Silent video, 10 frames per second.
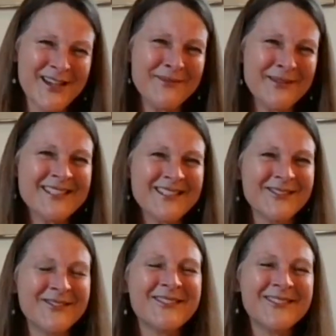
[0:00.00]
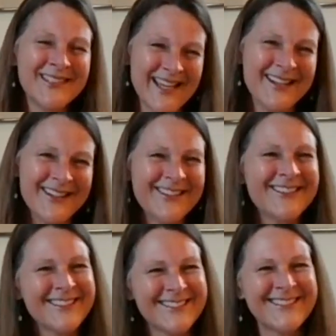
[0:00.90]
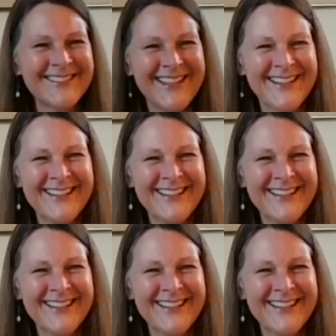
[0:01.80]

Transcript: coming to get her. Yeah.